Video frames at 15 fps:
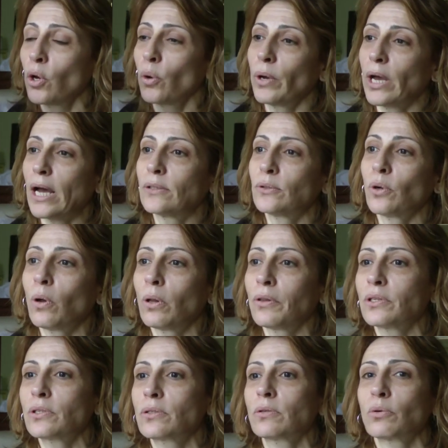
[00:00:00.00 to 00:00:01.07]
we had all
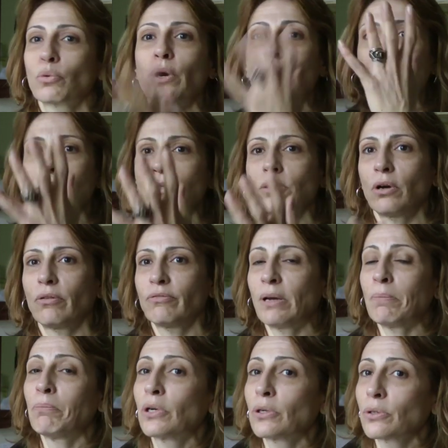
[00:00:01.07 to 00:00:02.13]
this raise of
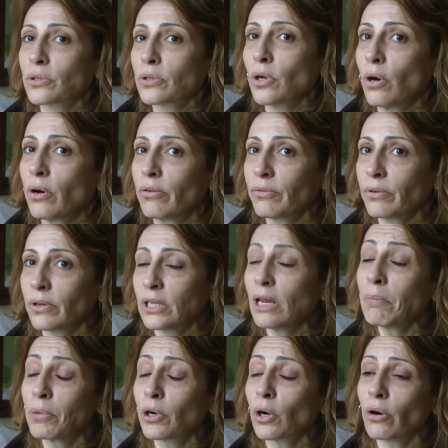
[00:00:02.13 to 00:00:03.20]
number of
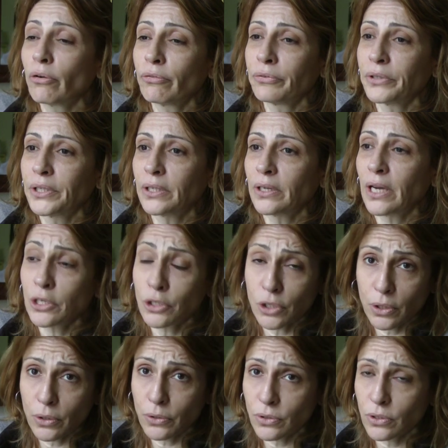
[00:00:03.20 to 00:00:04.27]

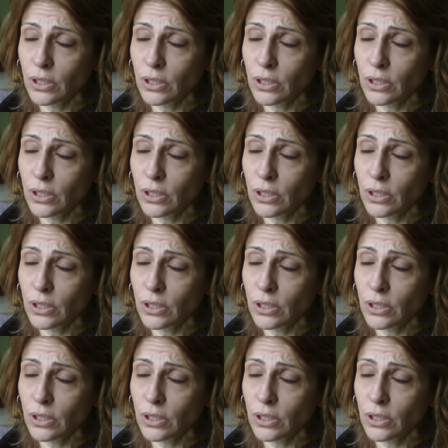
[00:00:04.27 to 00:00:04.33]
NGOs.